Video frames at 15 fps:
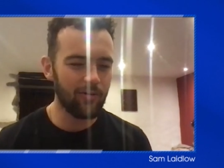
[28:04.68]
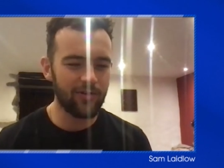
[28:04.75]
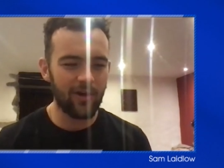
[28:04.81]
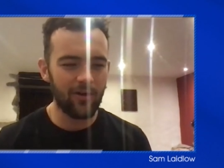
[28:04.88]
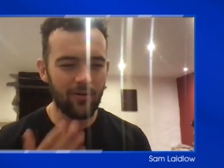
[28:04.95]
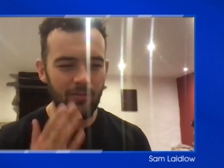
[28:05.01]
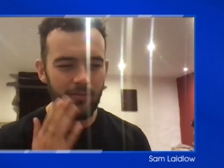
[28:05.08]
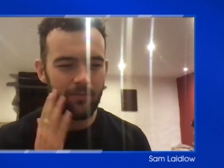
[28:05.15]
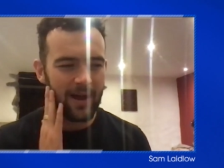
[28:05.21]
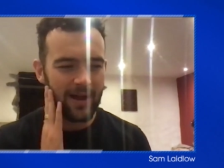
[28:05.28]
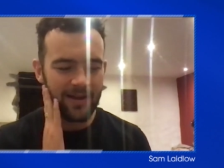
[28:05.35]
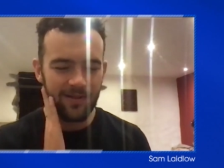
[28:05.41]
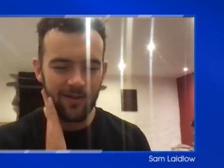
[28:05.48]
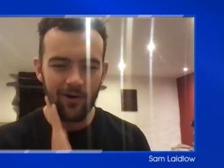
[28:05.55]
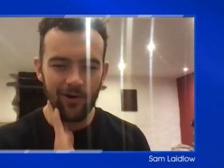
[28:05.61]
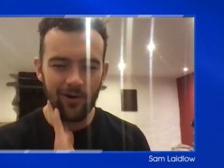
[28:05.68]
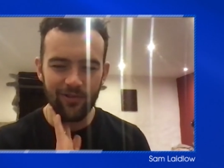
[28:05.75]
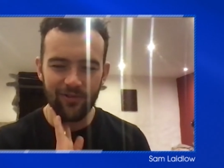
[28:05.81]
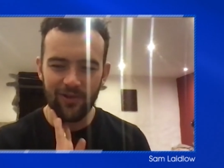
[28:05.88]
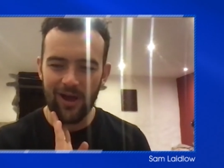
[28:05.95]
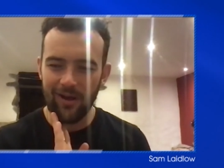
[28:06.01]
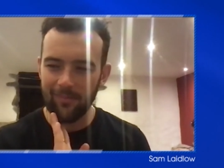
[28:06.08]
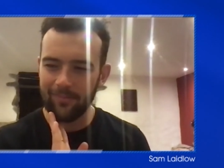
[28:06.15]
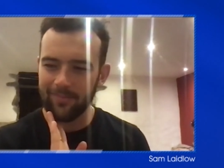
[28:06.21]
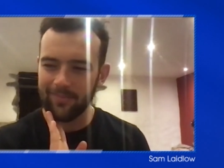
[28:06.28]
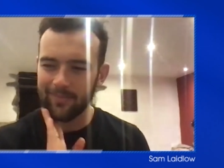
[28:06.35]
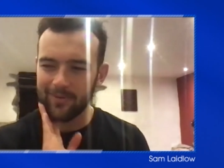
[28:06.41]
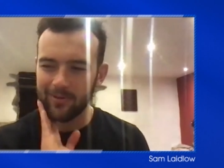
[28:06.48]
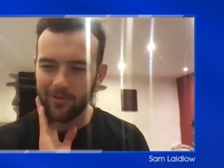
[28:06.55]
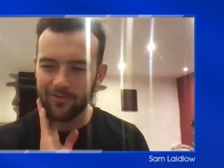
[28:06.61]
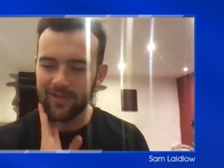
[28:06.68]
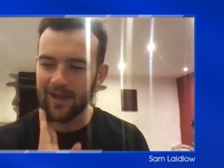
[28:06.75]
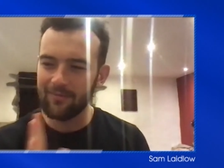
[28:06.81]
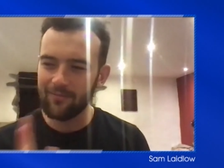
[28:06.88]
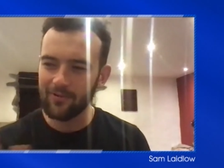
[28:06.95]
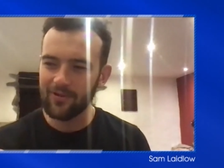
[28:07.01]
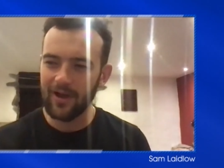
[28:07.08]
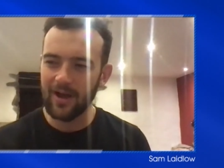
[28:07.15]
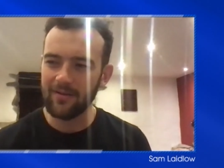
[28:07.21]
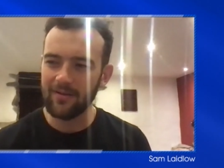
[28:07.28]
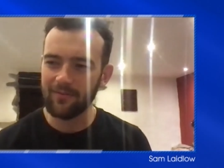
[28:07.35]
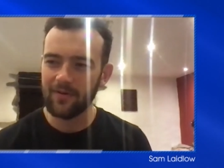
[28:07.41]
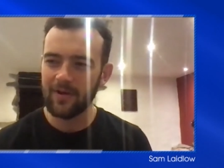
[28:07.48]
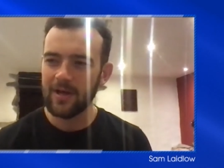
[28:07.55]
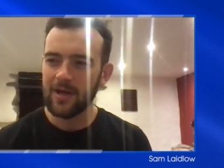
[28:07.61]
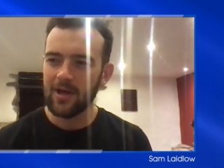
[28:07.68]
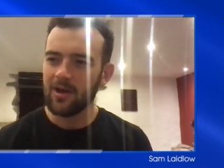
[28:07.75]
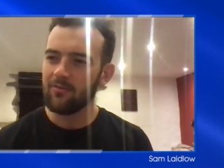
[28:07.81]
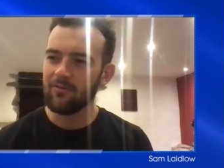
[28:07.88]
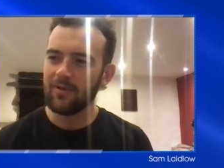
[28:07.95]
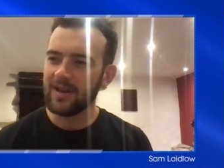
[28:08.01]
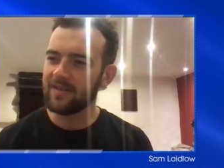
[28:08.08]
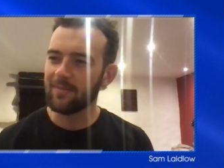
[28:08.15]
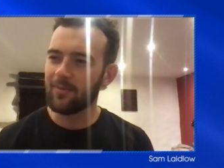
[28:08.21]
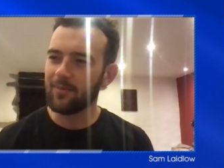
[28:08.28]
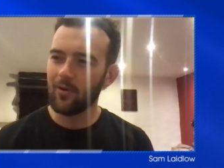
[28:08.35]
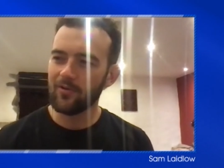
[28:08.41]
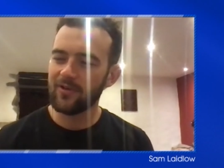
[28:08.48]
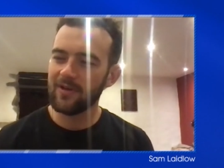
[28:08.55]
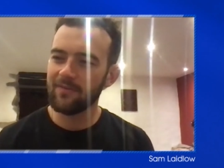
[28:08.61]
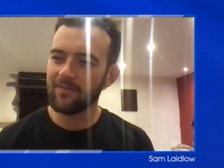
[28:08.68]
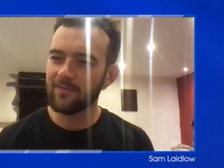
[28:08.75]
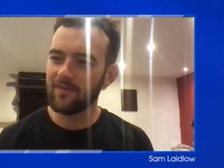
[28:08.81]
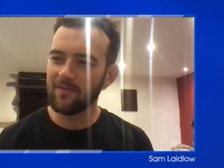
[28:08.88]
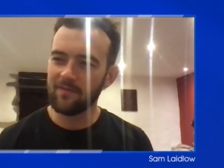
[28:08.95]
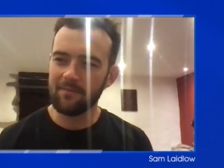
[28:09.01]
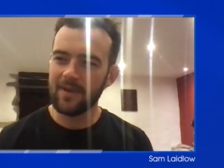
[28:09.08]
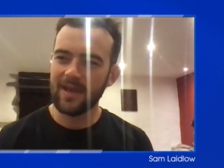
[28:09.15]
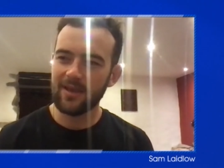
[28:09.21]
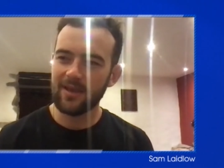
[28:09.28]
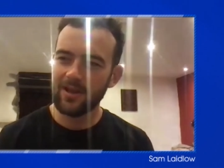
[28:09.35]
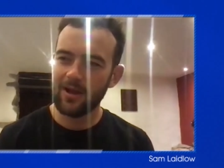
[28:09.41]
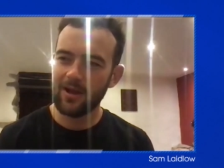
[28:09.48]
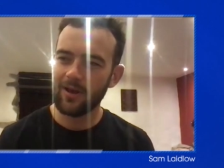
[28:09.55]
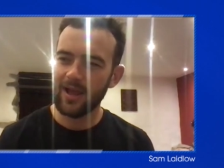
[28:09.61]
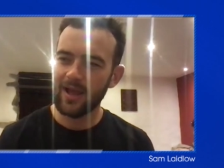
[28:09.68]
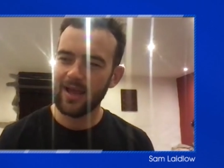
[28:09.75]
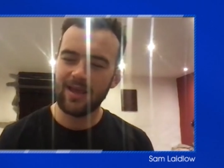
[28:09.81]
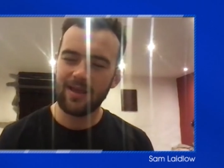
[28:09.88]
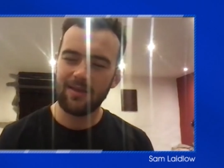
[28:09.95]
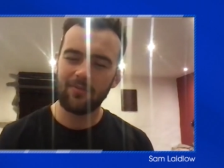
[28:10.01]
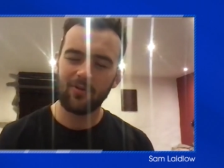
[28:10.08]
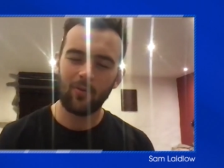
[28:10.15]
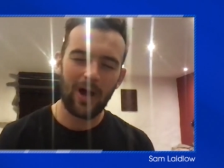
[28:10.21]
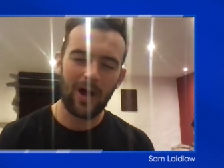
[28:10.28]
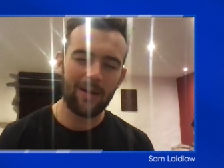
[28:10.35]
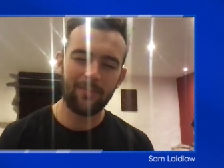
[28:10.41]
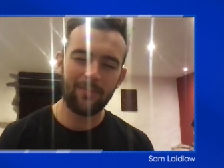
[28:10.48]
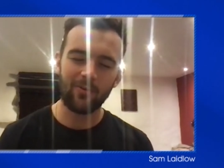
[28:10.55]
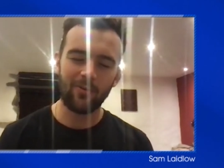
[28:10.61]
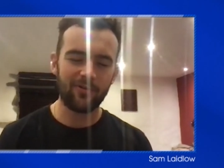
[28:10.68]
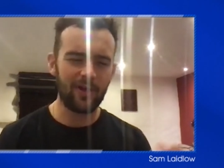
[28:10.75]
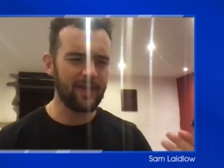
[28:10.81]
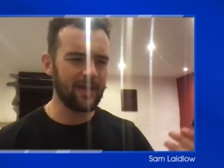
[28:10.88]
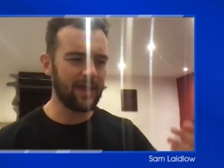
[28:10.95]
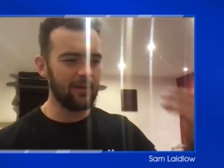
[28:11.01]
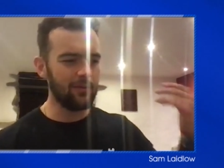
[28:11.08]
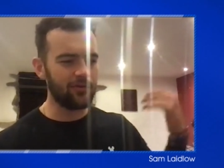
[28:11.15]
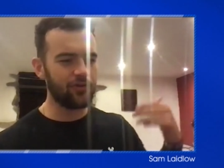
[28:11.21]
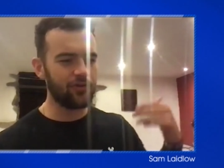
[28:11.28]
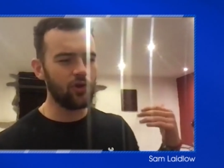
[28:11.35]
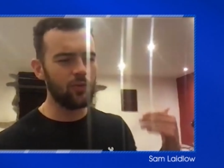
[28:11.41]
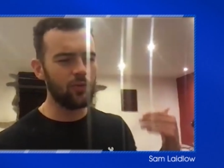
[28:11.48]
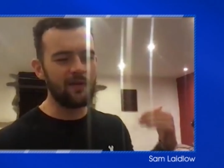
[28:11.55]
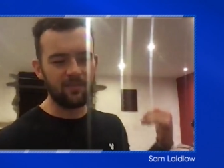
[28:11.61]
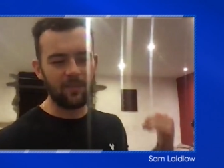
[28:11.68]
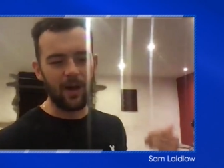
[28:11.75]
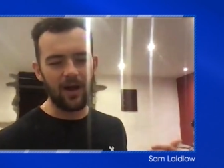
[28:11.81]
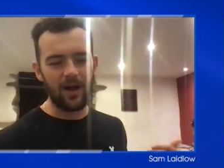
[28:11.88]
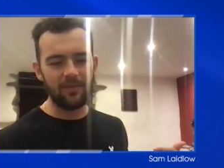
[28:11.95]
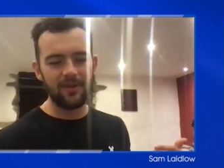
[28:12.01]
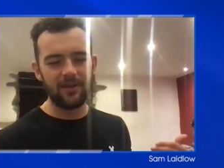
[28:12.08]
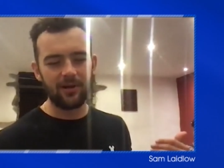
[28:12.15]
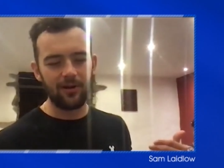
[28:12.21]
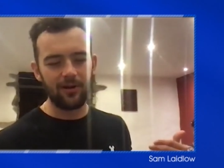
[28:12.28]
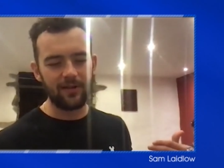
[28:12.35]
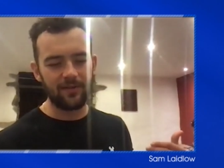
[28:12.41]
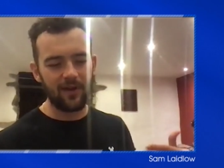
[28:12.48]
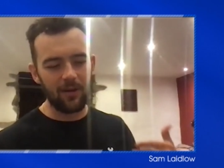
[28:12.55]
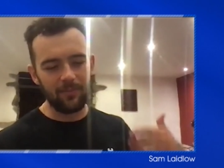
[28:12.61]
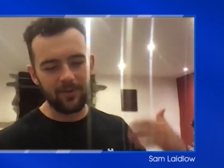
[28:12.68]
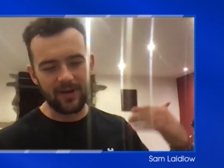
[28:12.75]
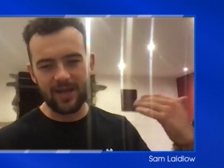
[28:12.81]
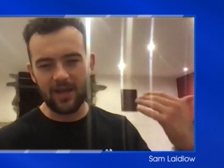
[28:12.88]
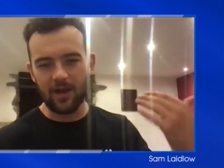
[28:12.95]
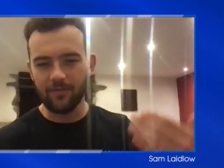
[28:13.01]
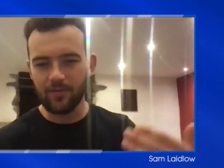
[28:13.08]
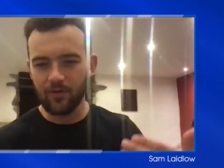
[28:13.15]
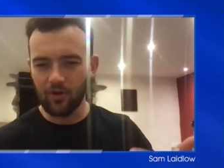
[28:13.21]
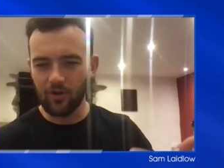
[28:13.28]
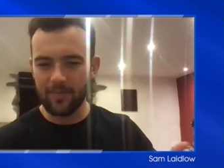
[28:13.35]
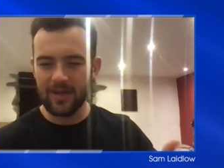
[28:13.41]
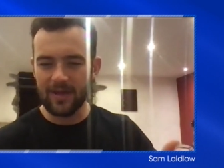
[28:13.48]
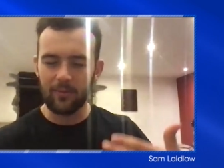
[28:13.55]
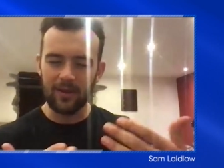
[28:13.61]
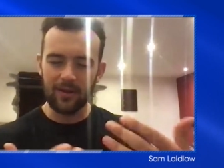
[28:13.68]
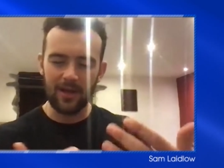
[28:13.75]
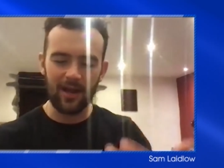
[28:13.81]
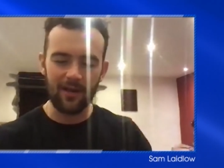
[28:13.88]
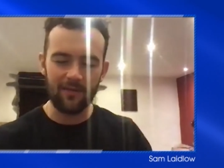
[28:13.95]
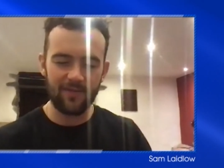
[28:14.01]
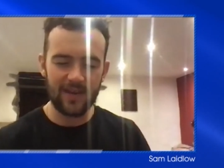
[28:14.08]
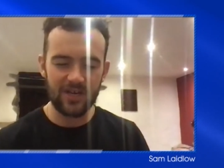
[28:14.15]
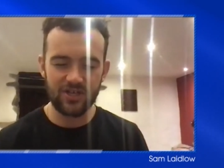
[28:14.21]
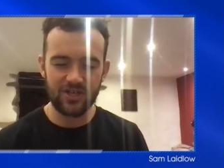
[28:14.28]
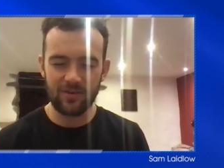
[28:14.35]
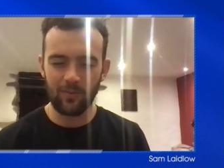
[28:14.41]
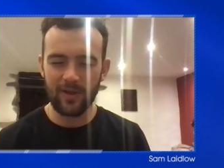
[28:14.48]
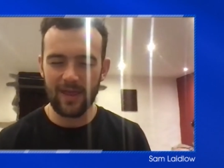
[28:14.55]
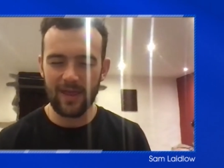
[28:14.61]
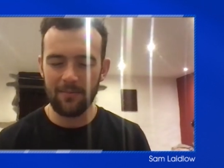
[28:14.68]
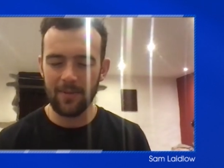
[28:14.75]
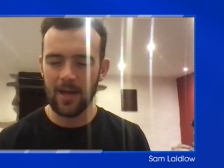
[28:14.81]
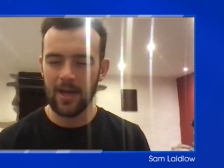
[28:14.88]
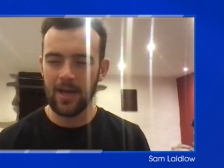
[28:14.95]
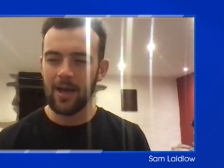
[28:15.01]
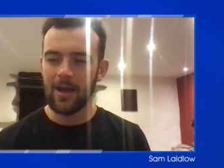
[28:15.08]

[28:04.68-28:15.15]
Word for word: also back in the Collins Cup, Gustav was kind of really supportive of me, you know, like so what happened was, I think he was 2 waves behind me in the Collins Cup and he overtook me and I finished with him,